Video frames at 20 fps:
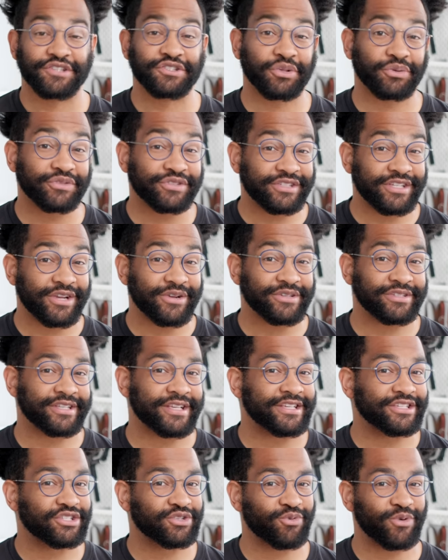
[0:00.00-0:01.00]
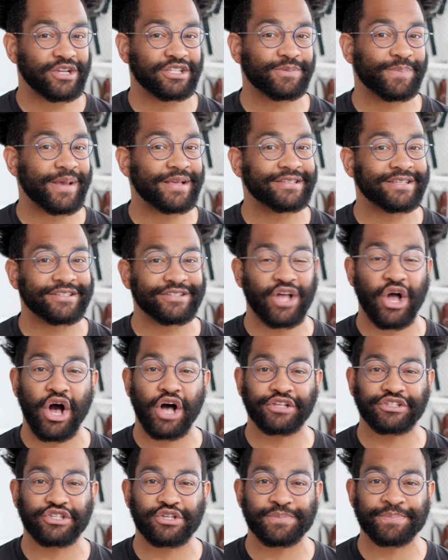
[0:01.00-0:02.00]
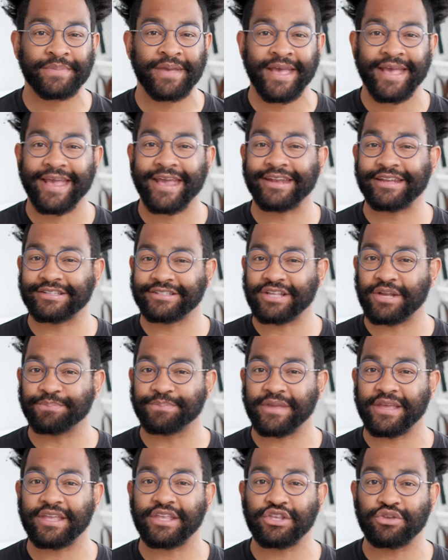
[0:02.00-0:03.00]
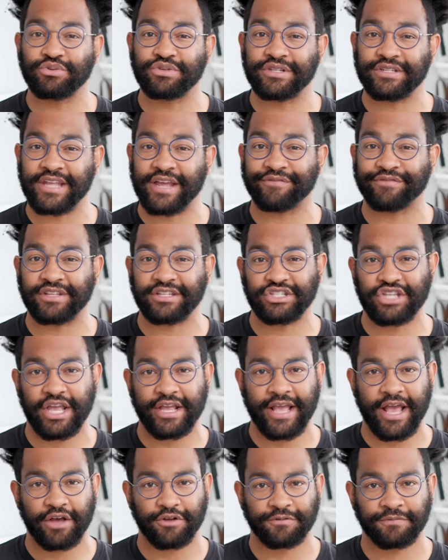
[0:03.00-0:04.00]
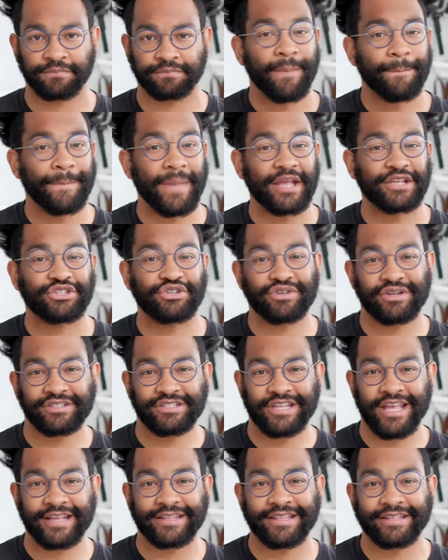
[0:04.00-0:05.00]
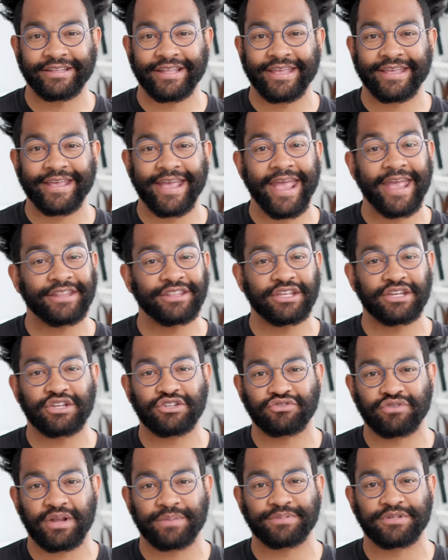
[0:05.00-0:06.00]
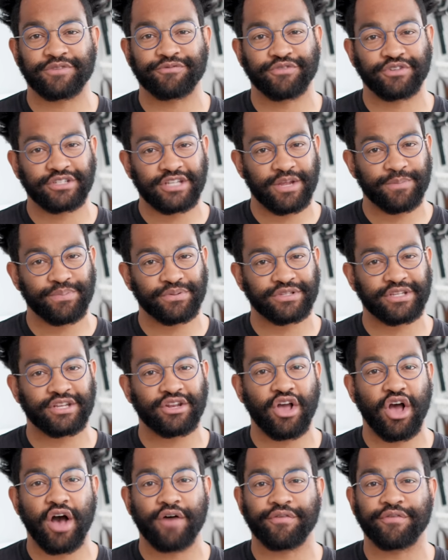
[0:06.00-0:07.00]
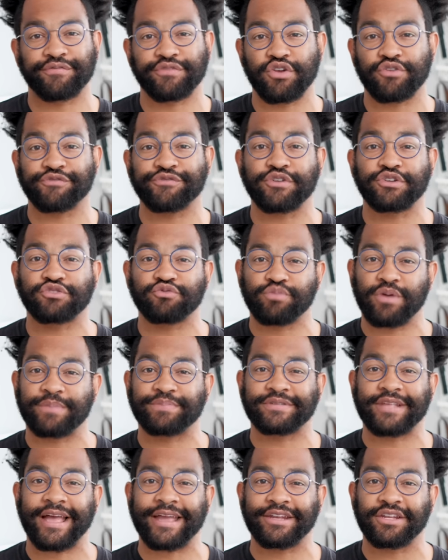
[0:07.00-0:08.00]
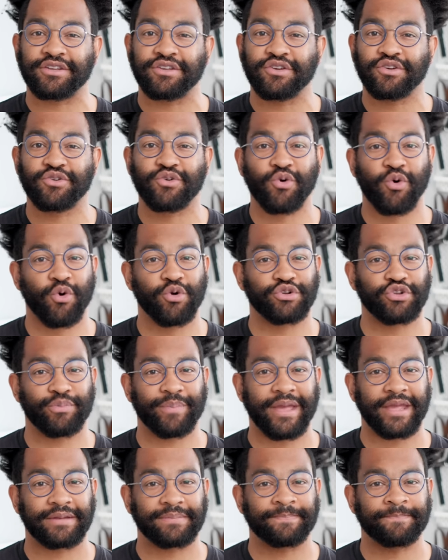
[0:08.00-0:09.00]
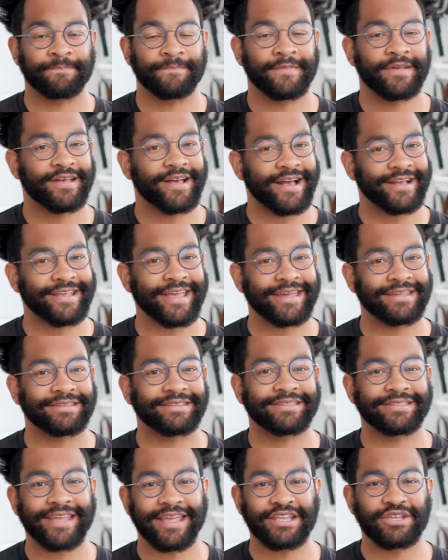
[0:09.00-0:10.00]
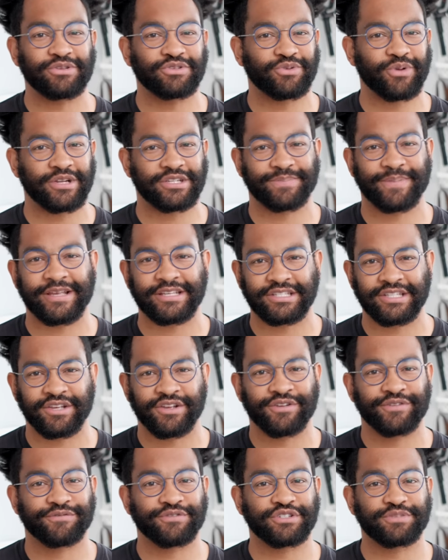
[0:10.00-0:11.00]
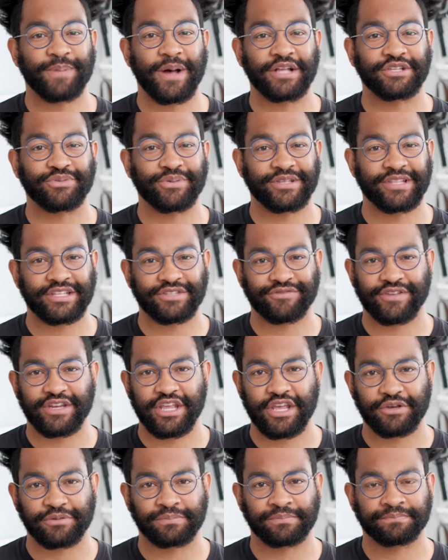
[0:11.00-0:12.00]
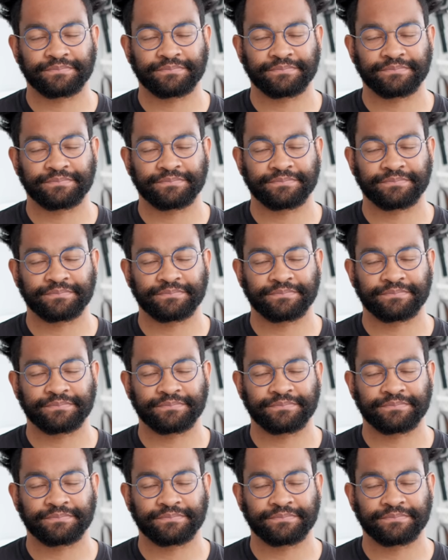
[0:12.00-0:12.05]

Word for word: So seriously, Squarespace is awesome and it's something you should definitely check out. Make sure to check the link in the description for 10% off of your first website or domain. Again, thank you Squarespace for sponsoring this video.